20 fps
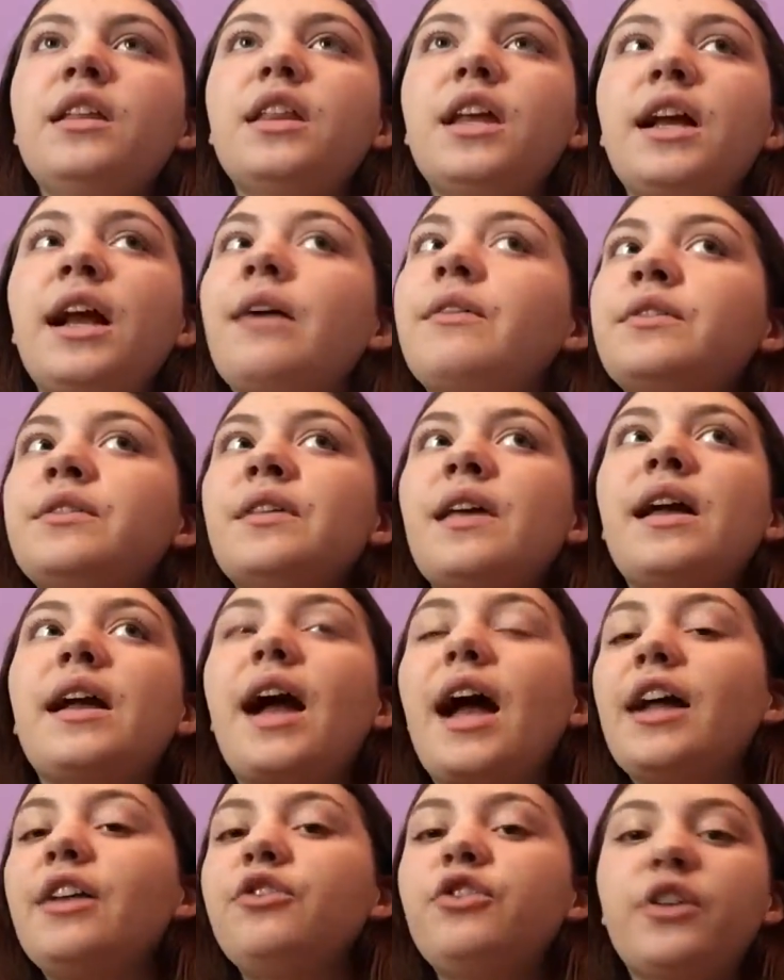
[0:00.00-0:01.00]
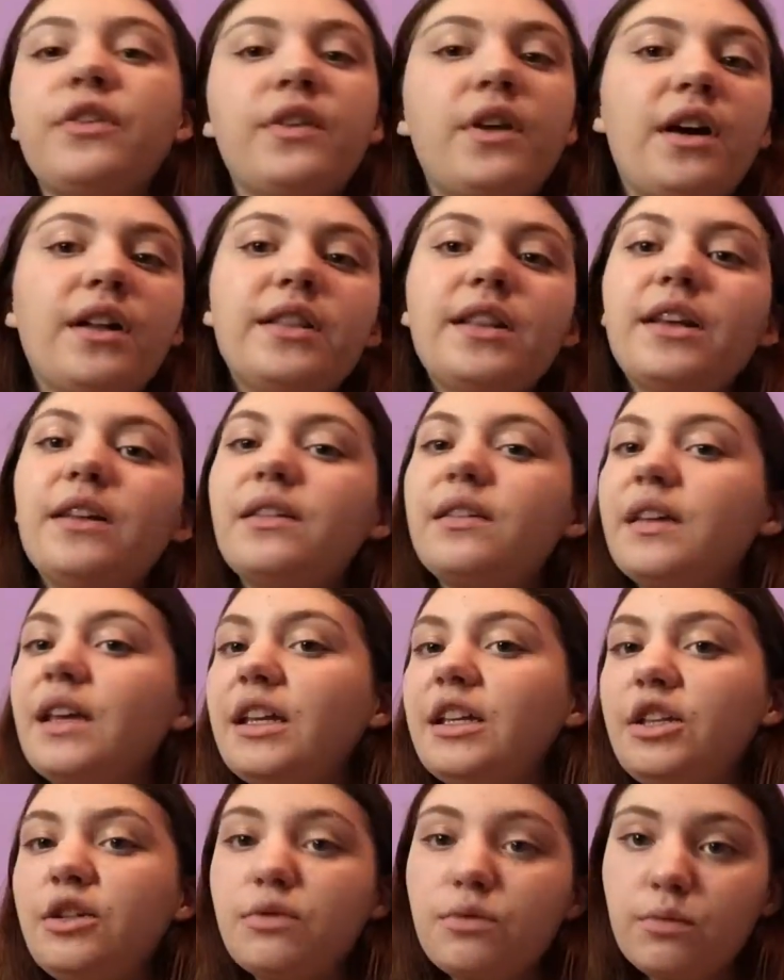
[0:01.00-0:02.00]
Like, I was like, I just got this.
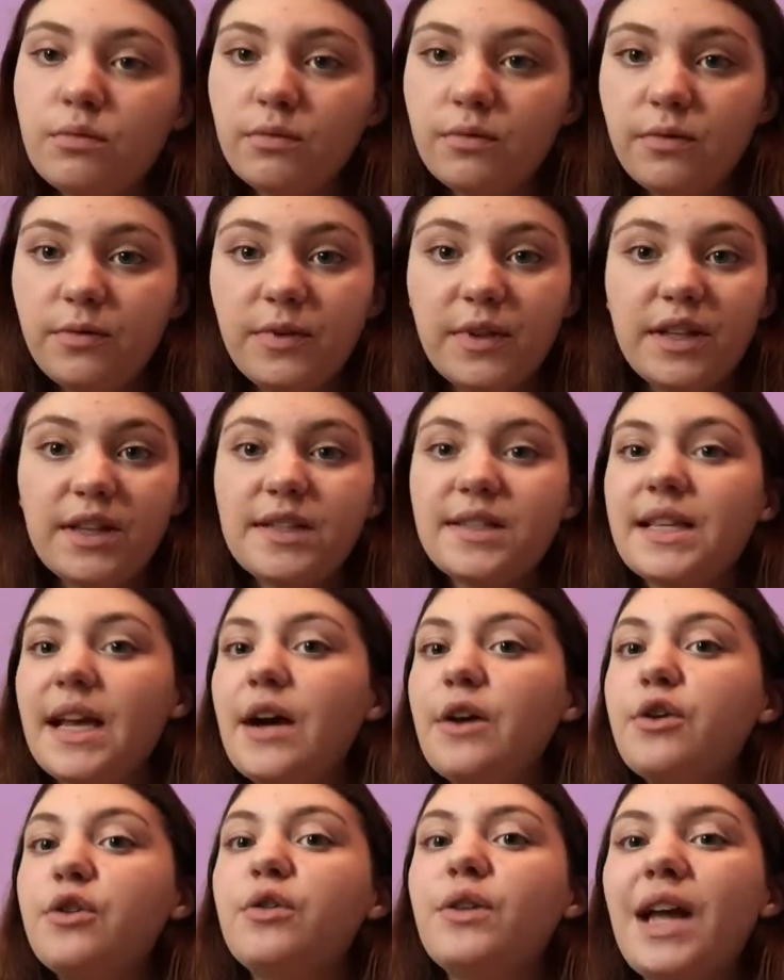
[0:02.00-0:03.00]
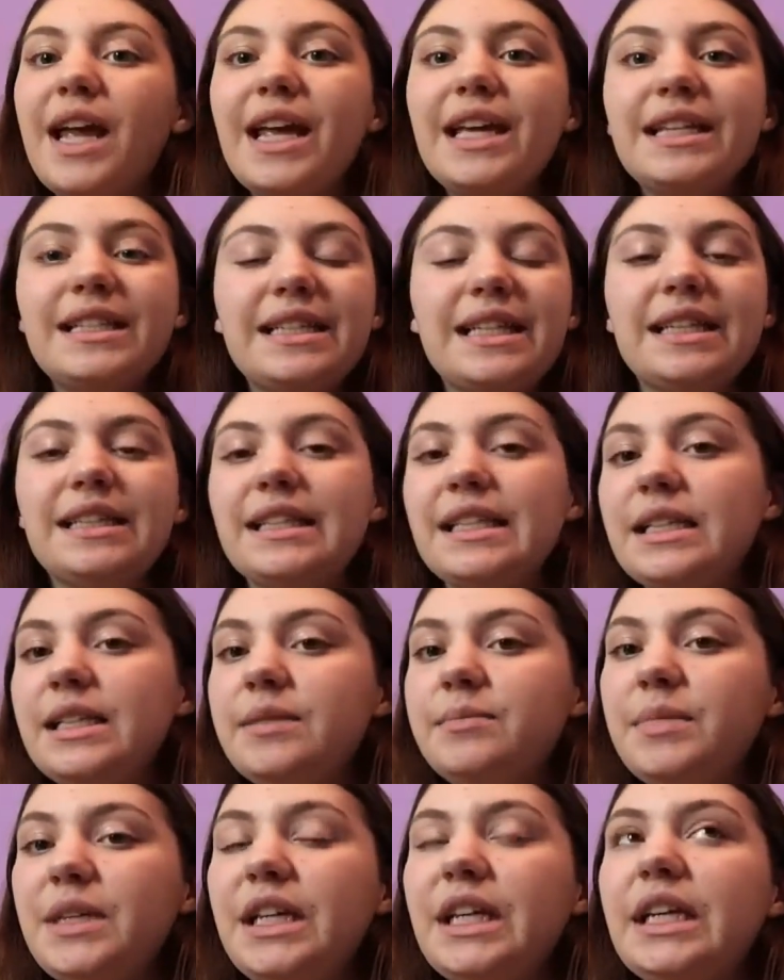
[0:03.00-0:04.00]
Can you fill this out
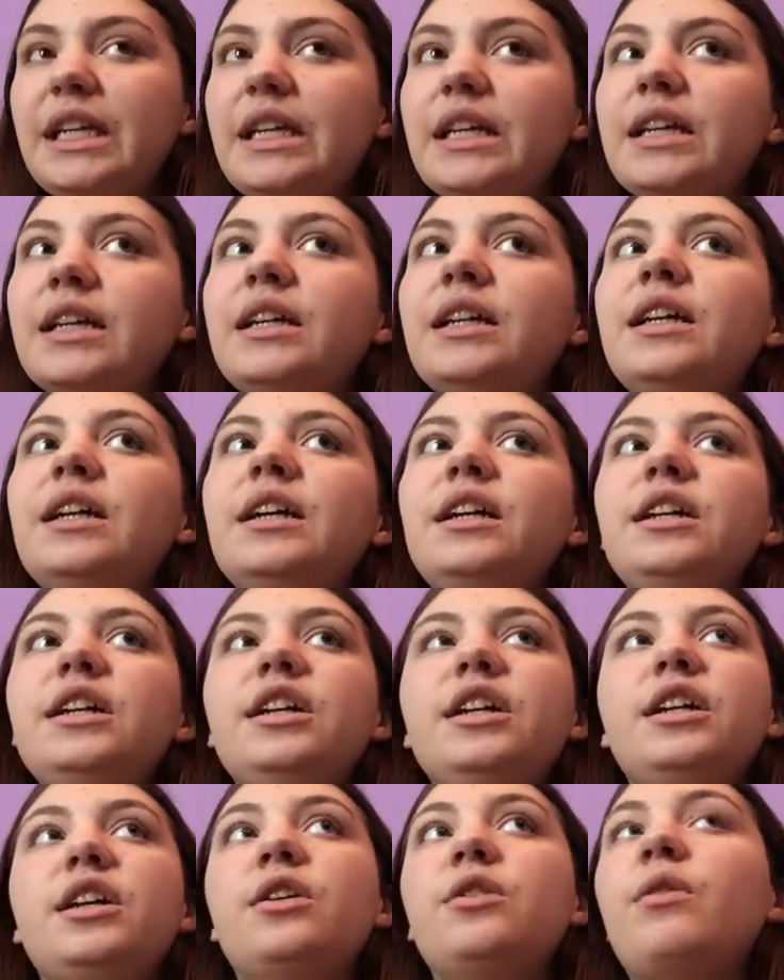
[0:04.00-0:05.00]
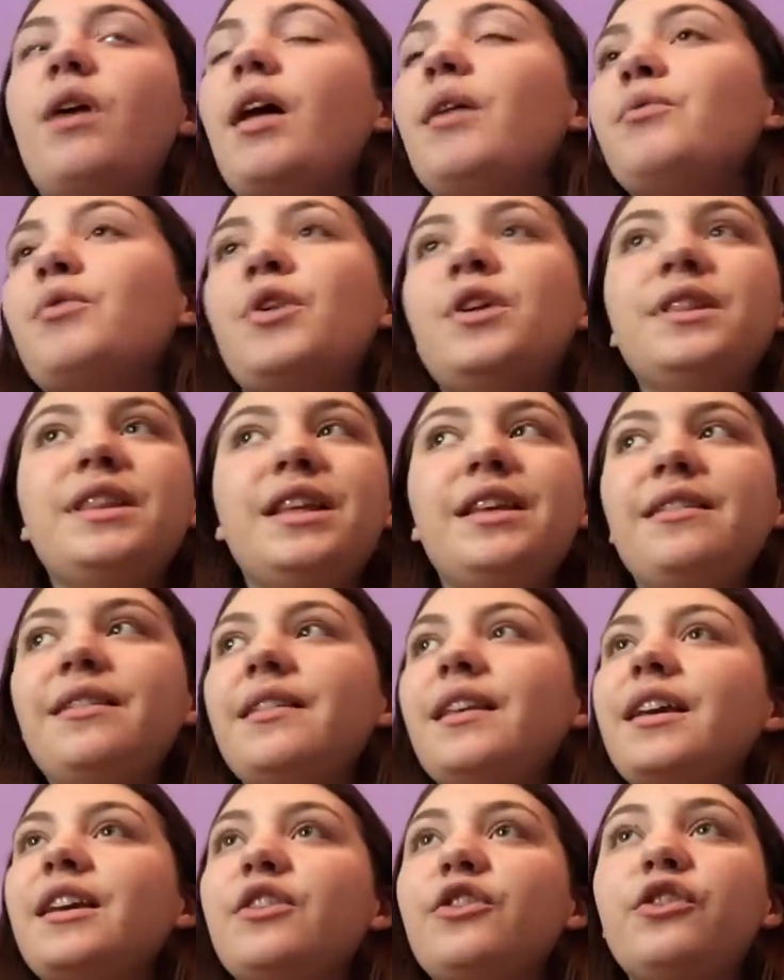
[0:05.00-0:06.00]
ASAP? You know, I want
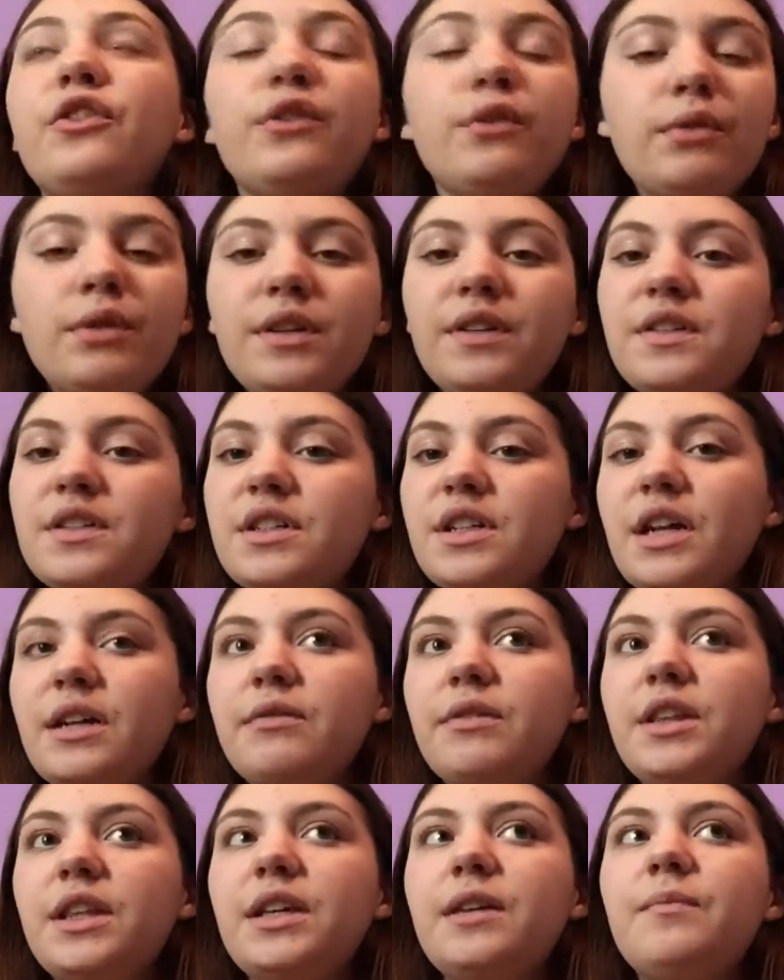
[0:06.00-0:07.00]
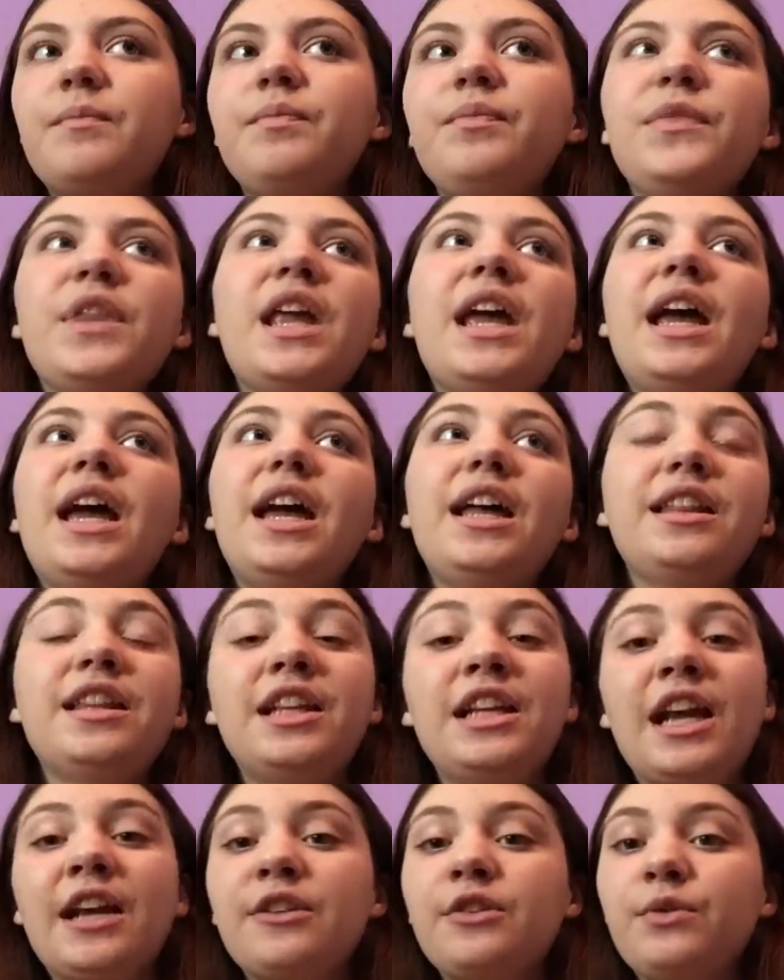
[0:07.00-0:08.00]
this like as soon as you're done with it. And the
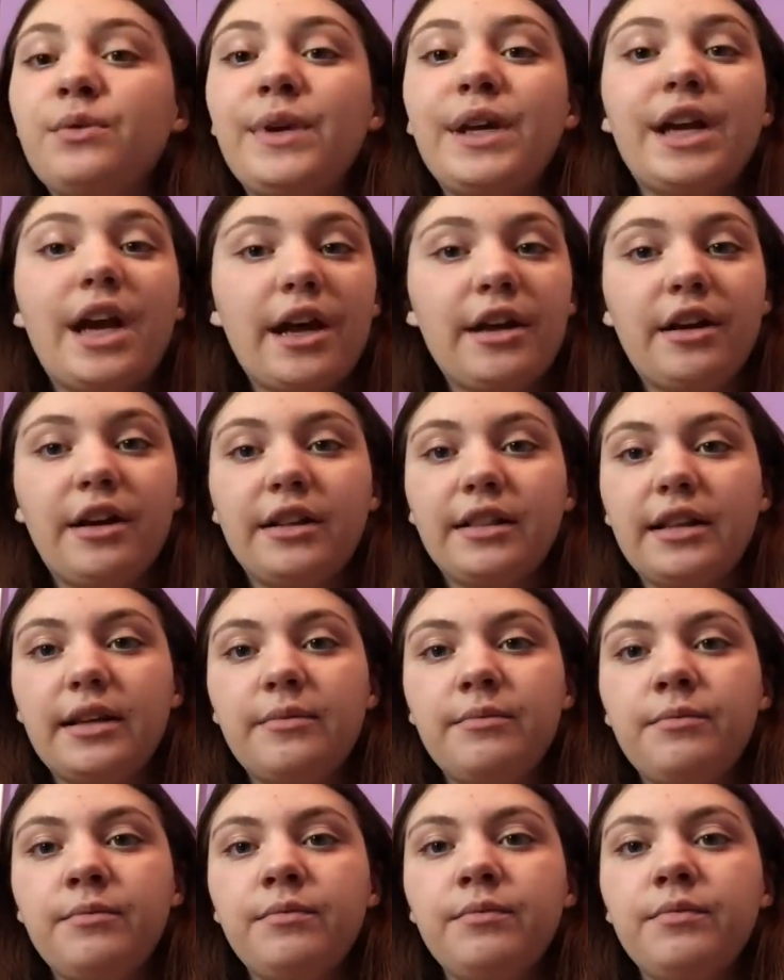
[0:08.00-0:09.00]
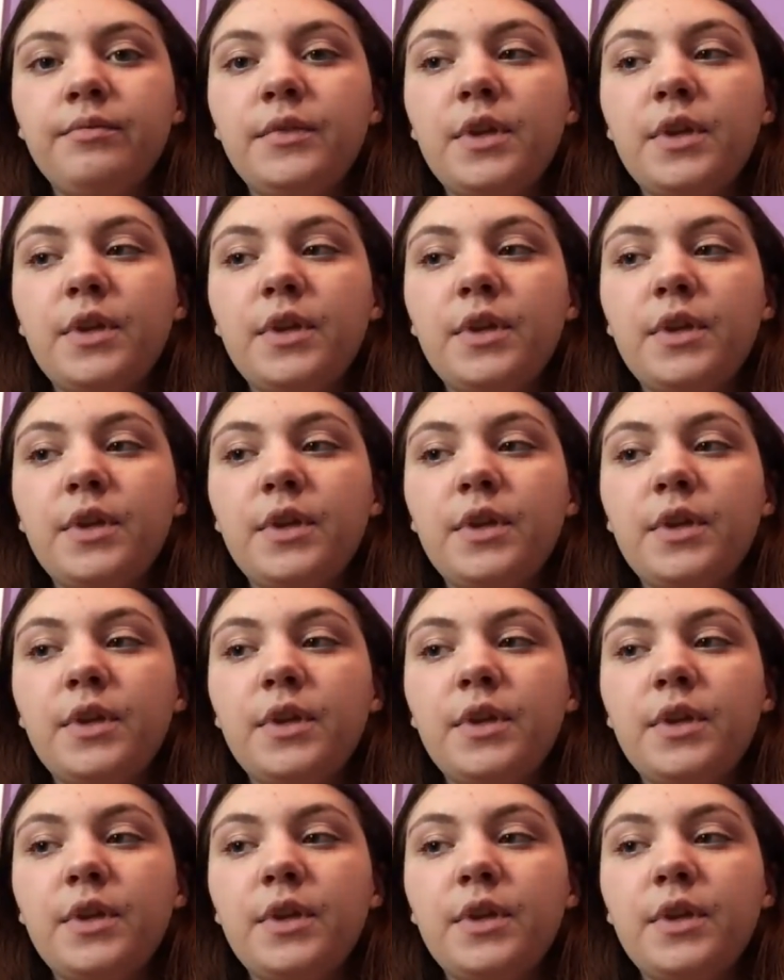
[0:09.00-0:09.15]
next week I got them.